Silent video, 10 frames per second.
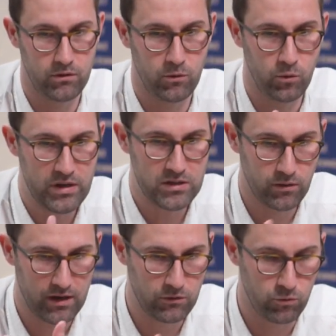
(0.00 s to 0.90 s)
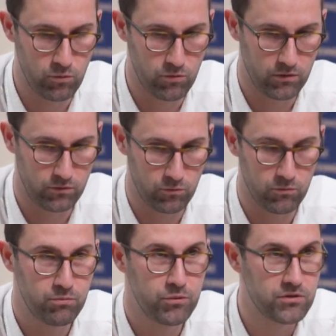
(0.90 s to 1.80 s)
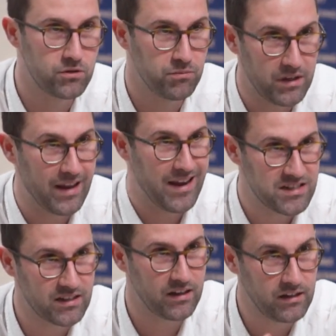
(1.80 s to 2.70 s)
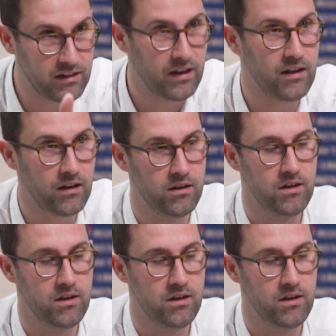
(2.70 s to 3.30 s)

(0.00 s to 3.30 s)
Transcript: always try to put something extra in there,